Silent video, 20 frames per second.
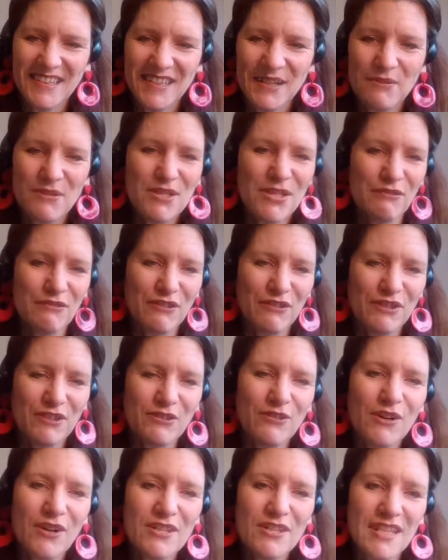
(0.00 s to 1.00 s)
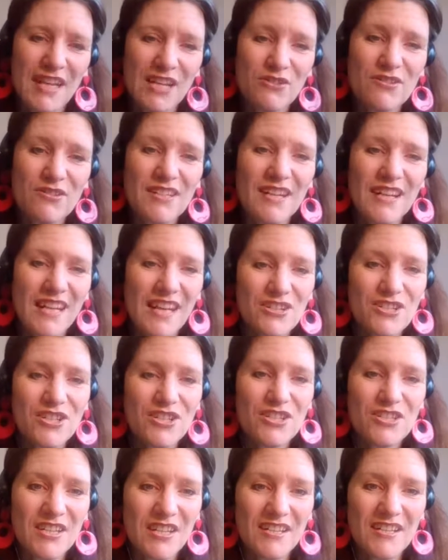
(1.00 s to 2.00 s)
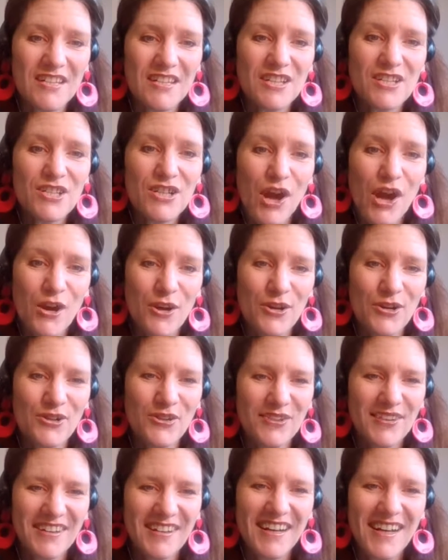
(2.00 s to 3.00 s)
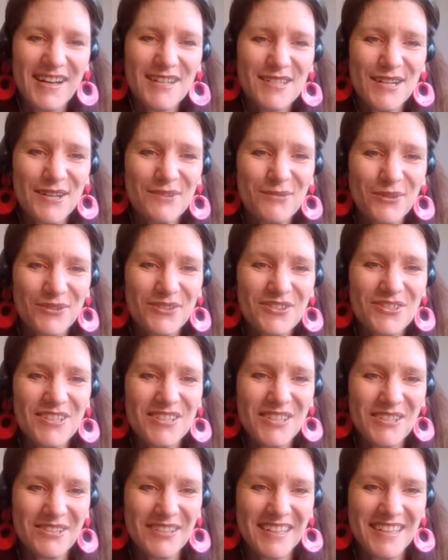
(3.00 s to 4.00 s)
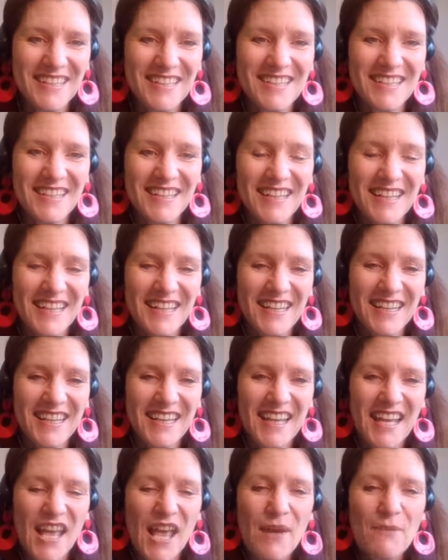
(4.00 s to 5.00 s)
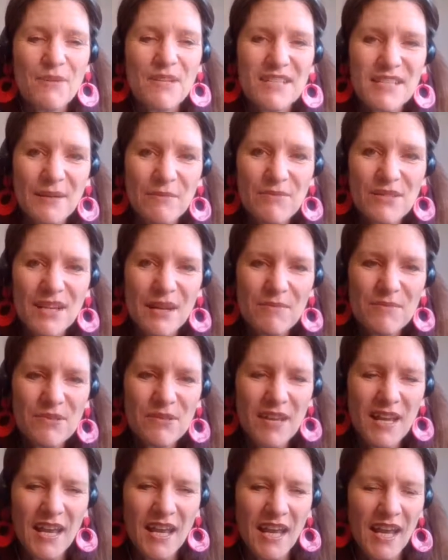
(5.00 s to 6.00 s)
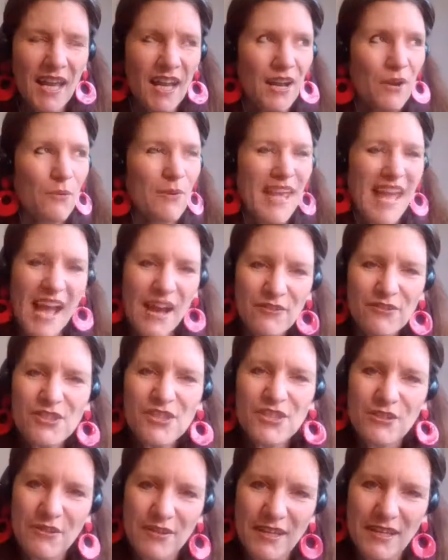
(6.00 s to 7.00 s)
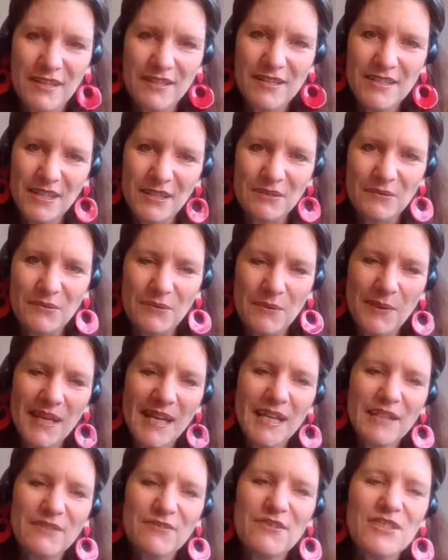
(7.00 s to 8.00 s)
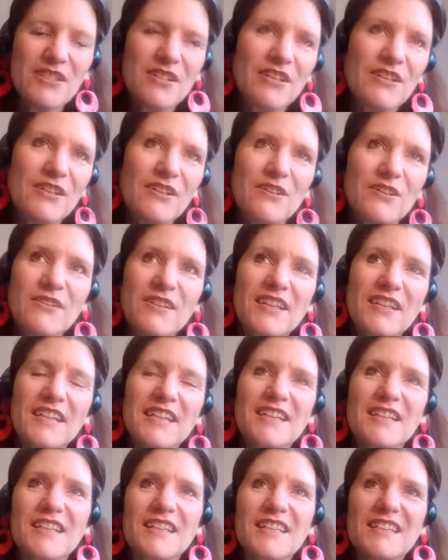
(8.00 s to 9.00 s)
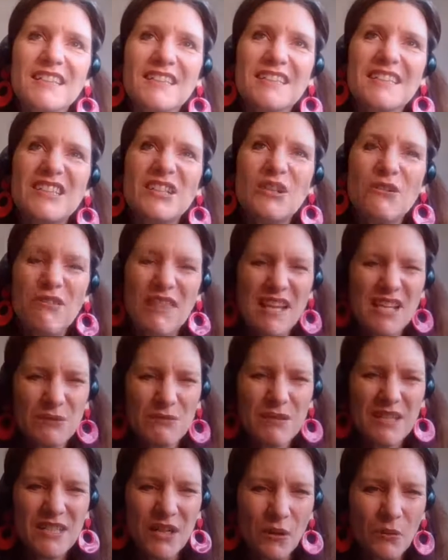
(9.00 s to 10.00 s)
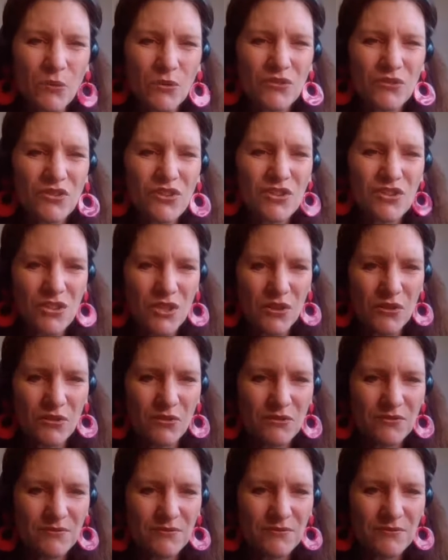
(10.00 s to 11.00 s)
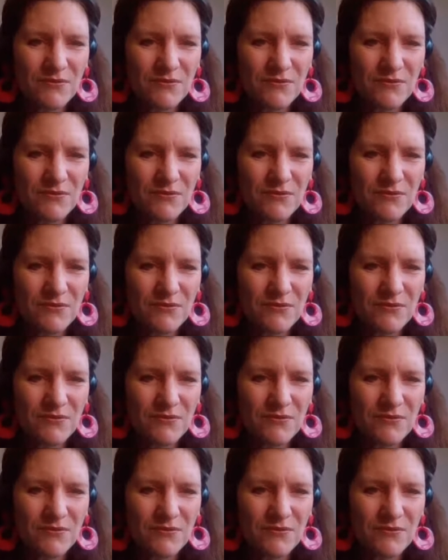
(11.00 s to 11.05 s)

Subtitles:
that was difficult or dangerous. I actually said, no, I don't want to do it. But sometimes we have to do things, don't we? We have to do things that we don't want to do.